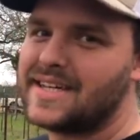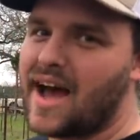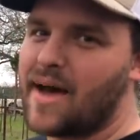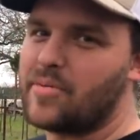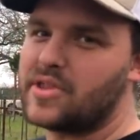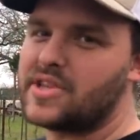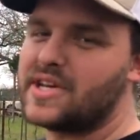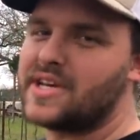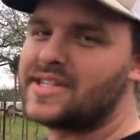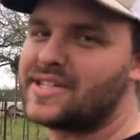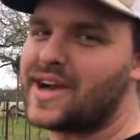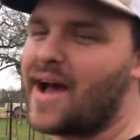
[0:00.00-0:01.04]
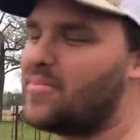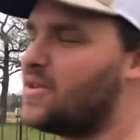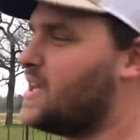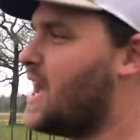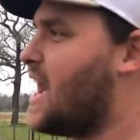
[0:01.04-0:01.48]
I, I put the strap
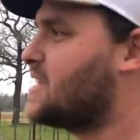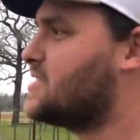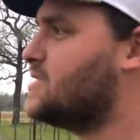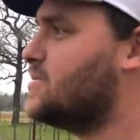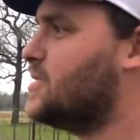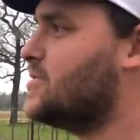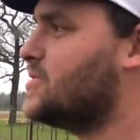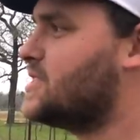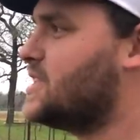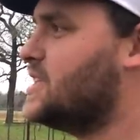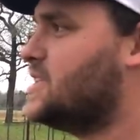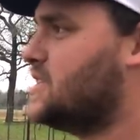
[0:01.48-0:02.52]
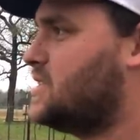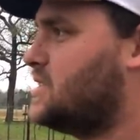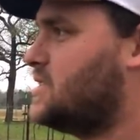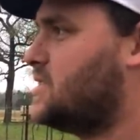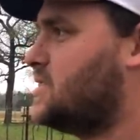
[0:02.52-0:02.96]
on the axle but We'll see.
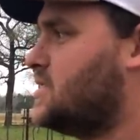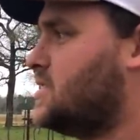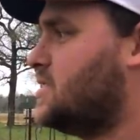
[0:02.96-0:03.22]
That's good.